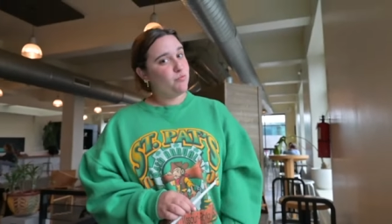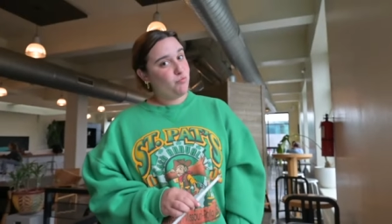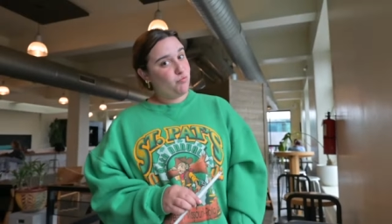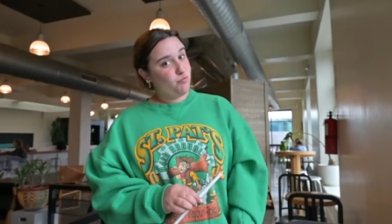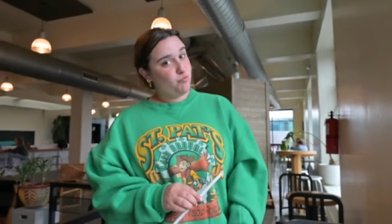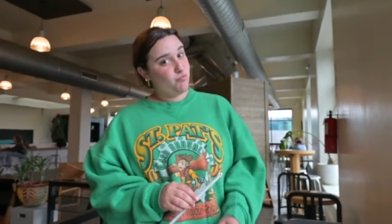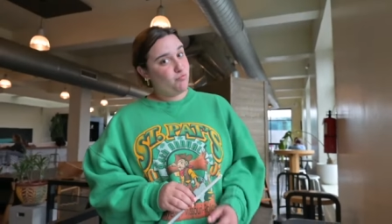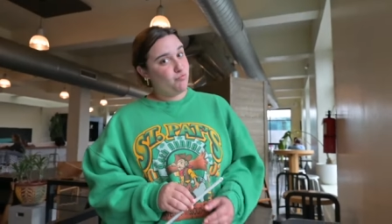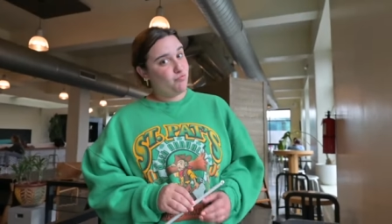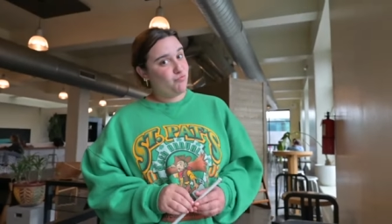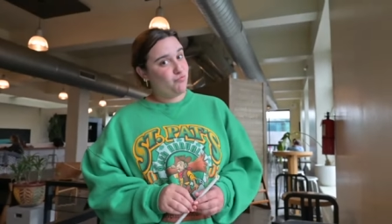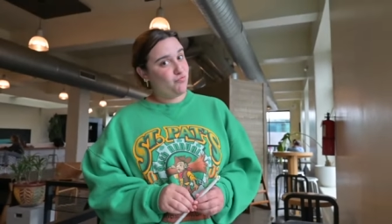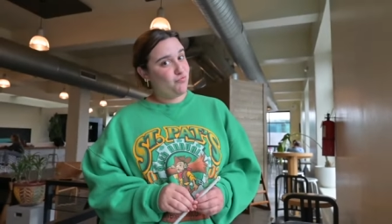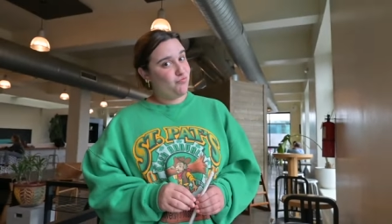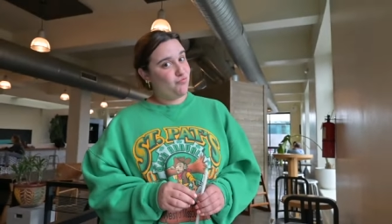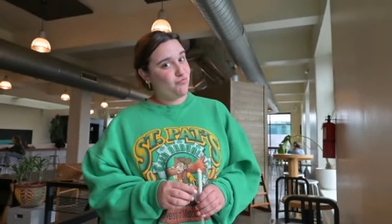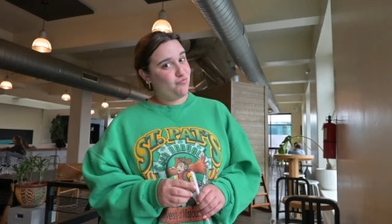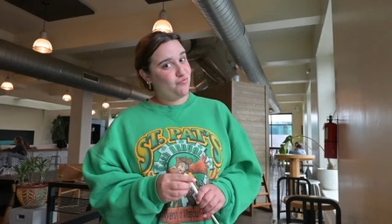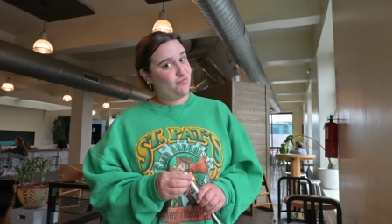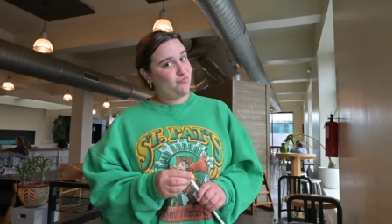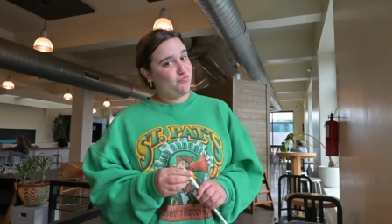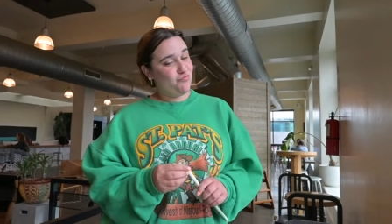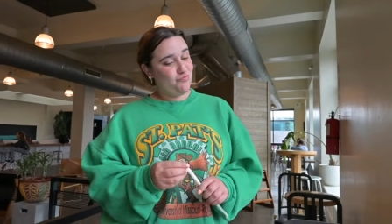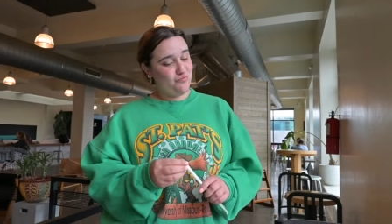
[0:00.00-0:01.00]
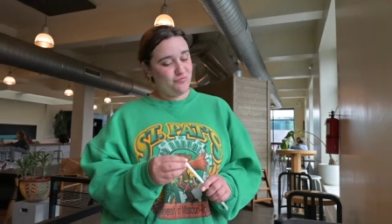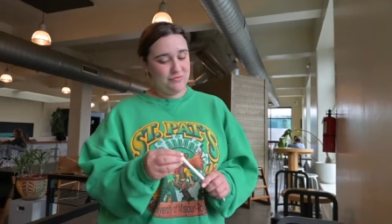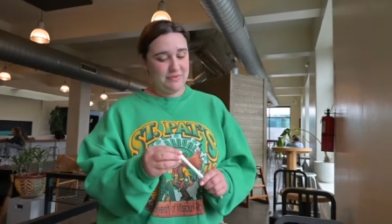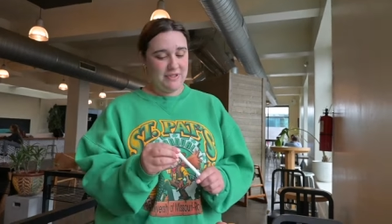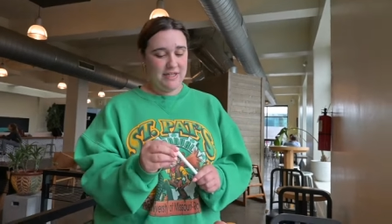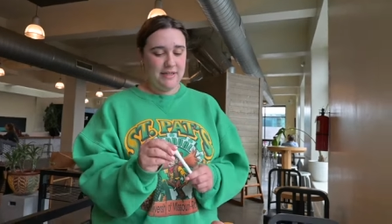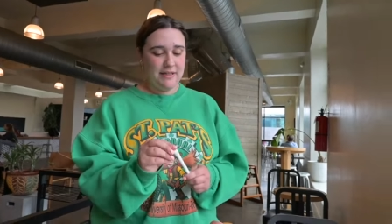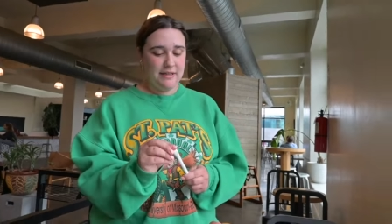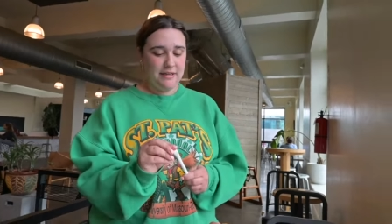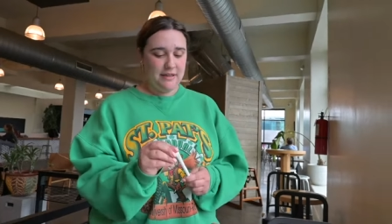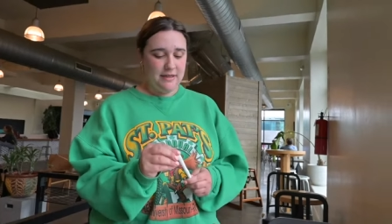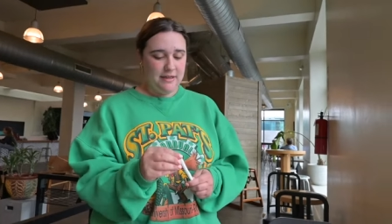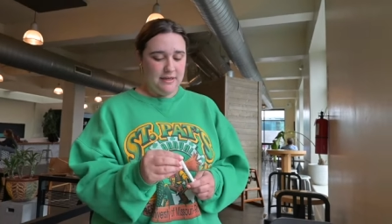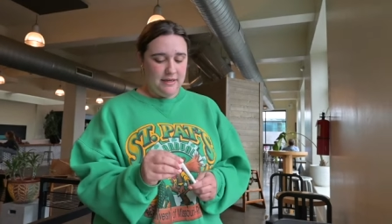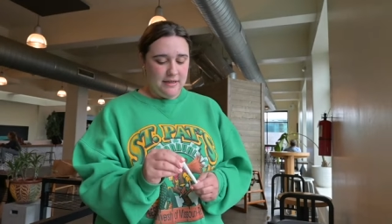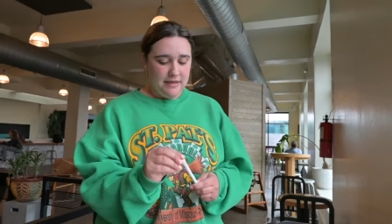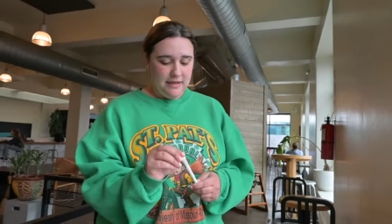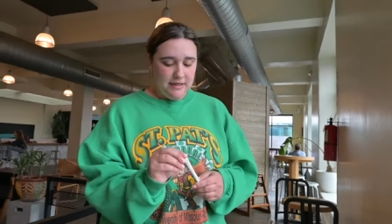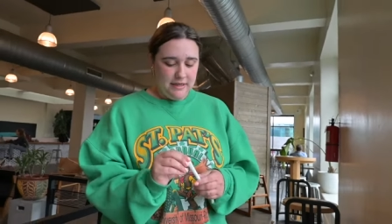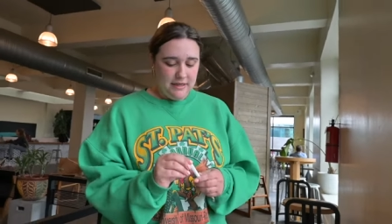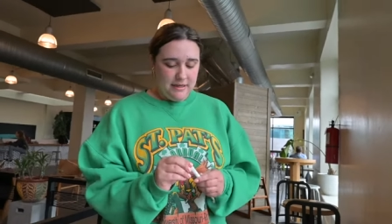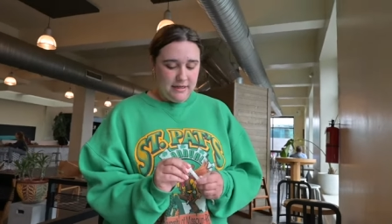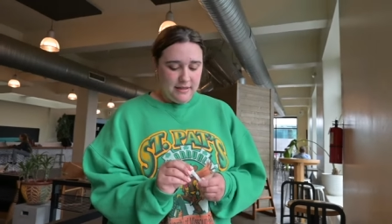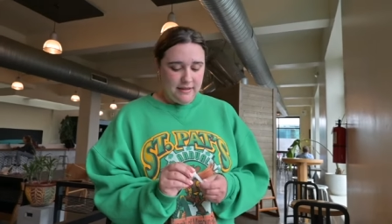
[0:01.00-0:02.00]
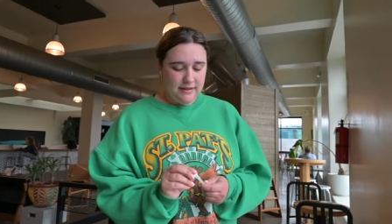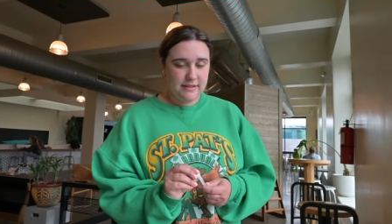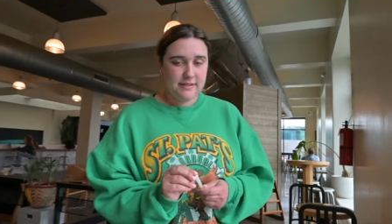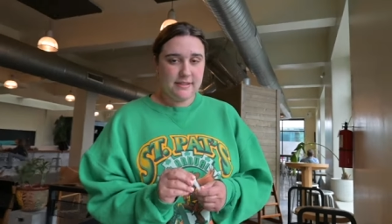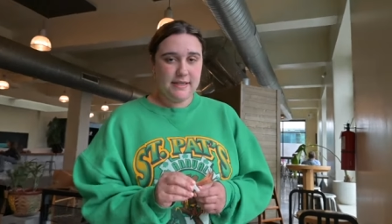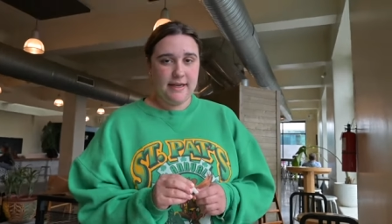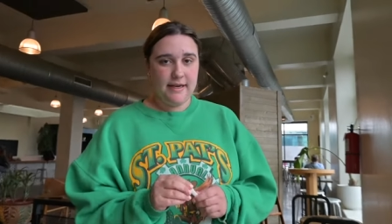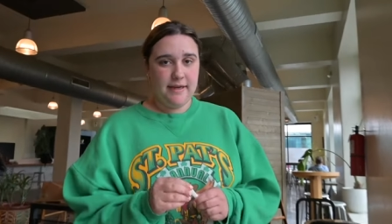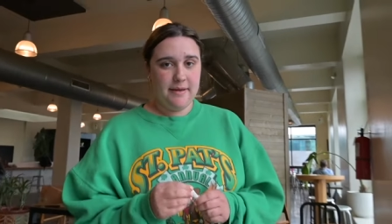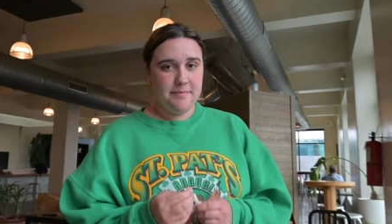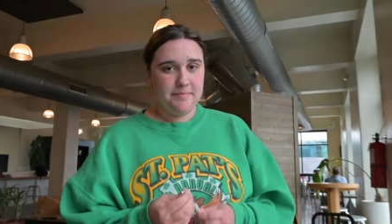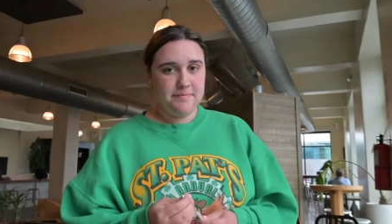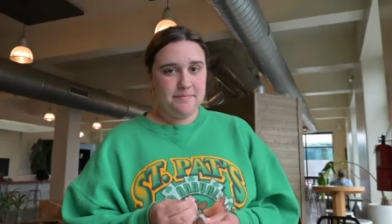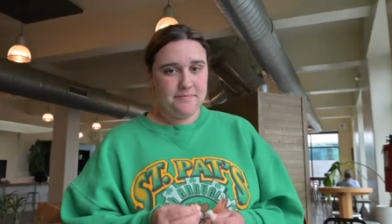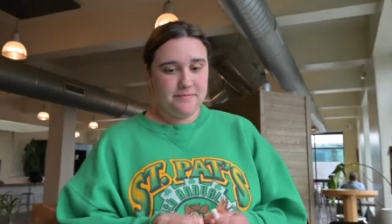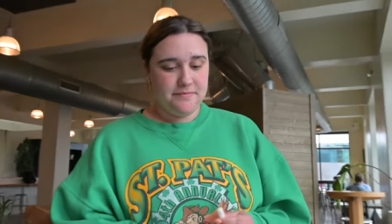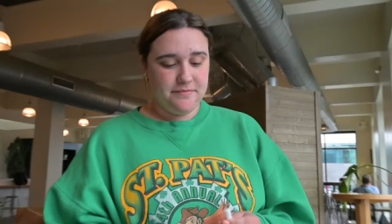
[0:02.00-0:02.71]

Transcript: Margaret. What did you get? The same.